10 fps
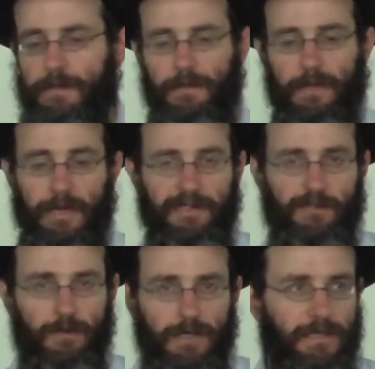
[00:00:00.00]
In the
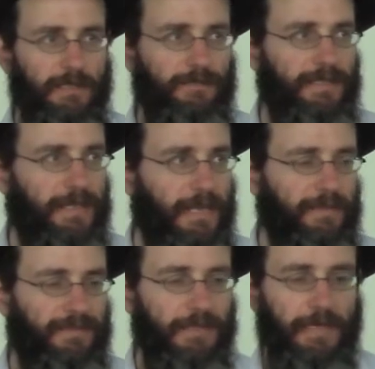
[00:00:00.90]
last 2 years of his
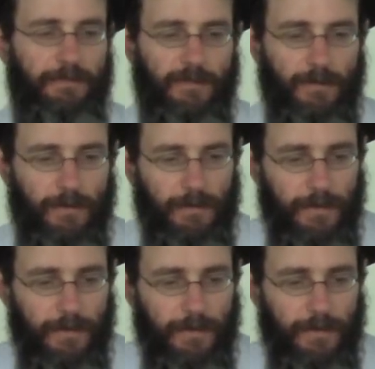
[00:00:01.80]
life, he came to